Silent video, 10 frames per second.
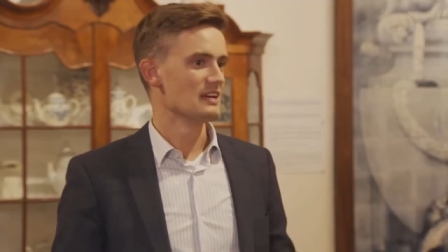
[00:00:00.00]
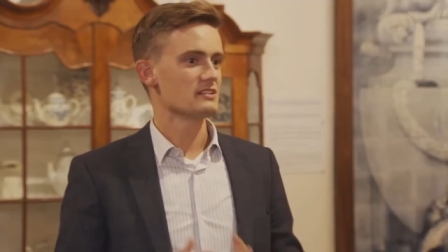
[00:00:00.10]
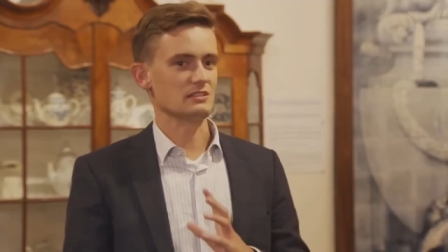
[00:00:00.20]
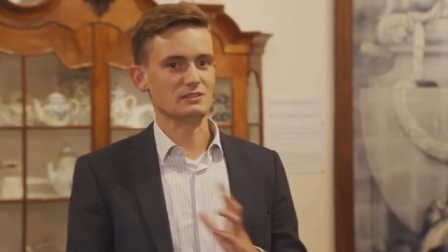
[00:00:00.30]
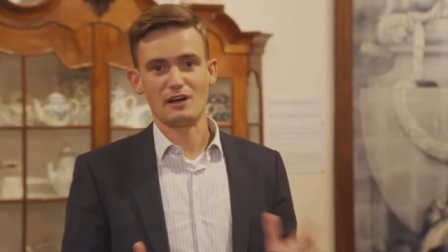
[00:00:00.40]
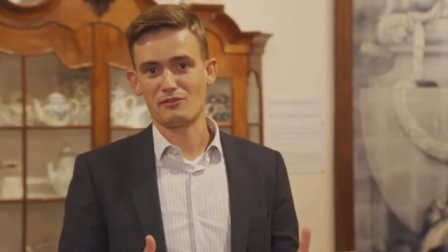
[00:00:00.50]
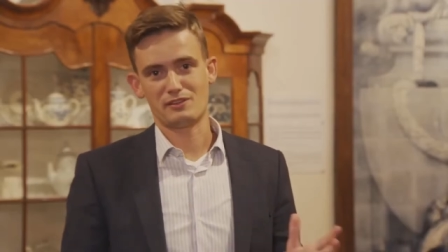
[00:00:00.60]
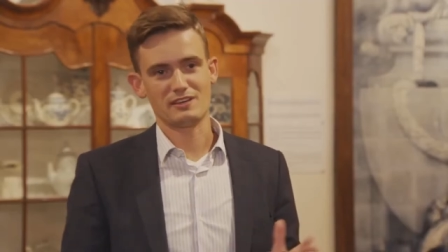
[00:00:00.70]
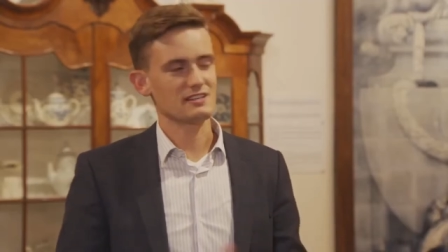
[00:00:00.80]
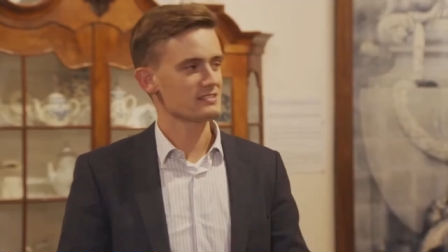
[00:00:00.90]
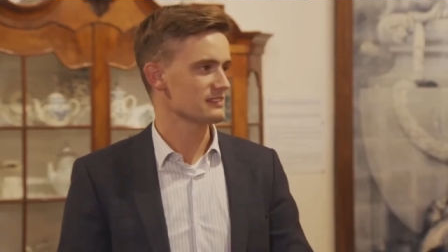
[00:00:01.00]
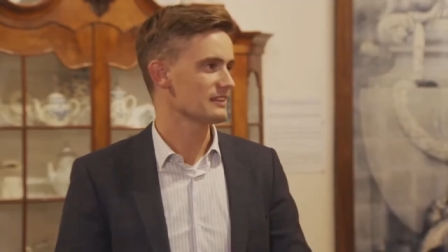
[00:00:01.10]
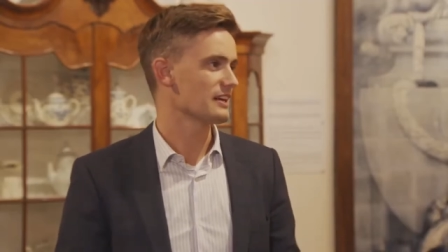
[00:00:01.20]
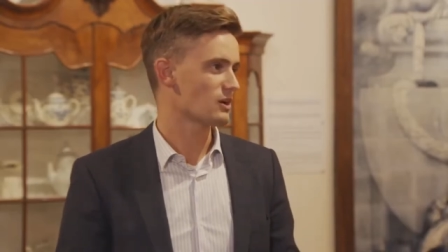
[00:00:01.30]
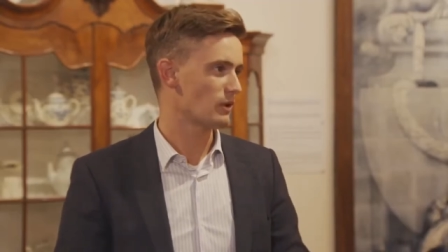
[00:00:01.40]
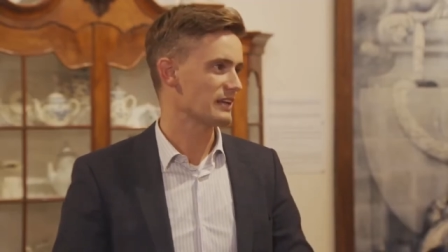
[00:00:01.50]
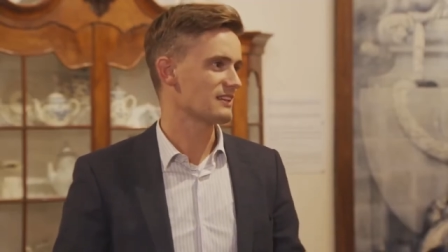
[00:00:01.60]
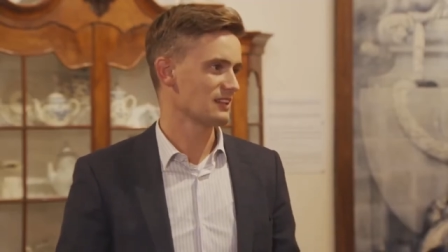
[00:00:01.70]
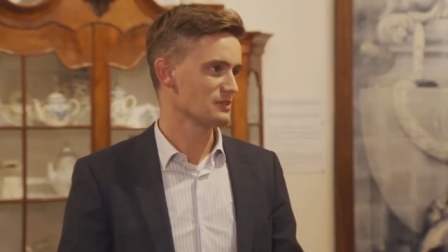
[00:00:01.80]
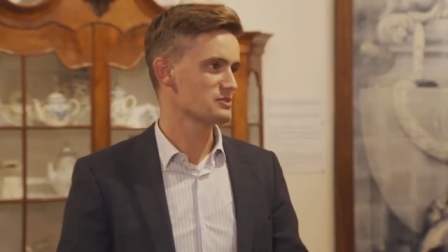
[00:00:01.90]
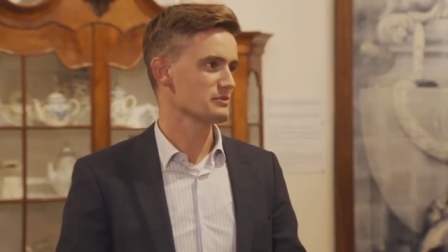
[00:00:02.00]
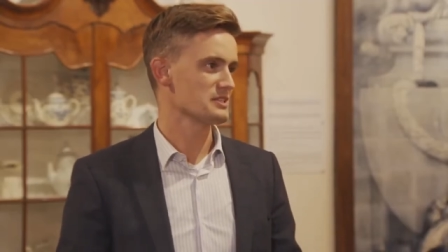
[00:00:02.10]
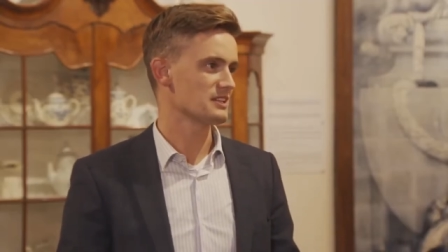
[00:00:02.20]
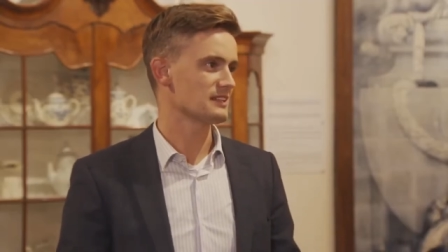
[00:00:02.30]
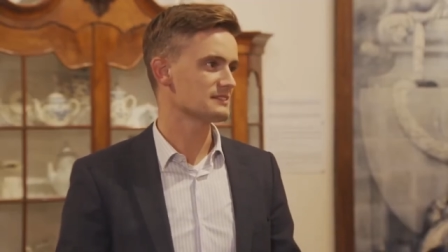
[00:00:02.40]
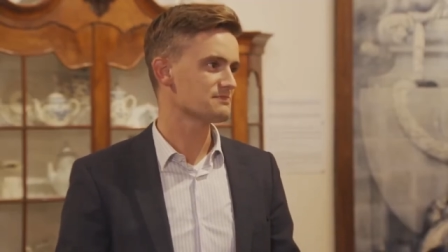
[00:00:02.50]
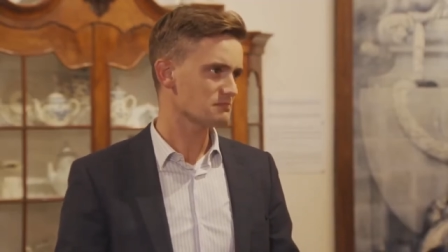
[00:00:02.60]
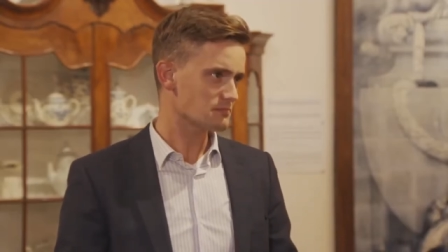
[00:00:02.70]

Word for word: so everything is uh, quite close to each other.